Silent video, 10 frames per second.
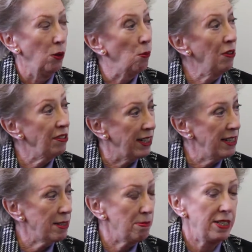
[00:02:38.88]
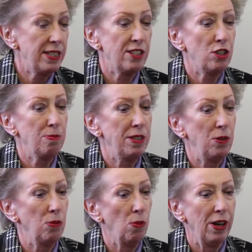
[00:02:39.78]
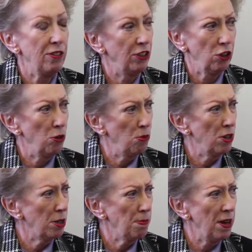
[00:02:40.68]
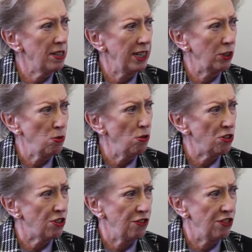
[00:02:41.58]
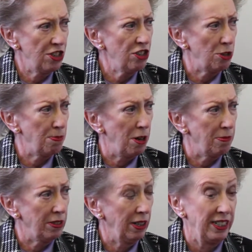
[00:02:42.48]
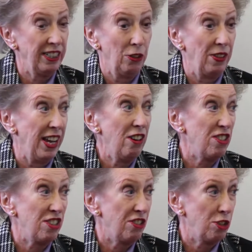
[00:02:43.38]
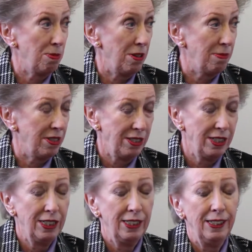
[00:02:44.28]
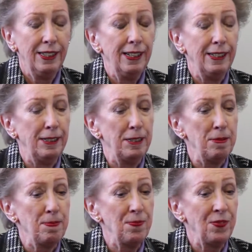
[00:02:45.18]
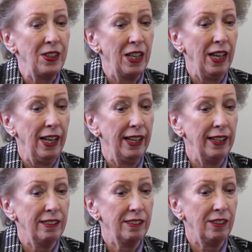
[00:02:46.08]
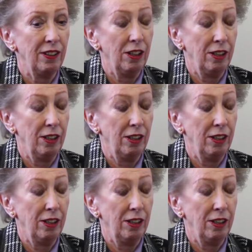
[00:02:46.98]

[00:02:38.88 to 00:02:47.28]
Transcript: And one day somebody said to me, why don't you go and work at party headquarters in the research department? I didn't know they had a research department. And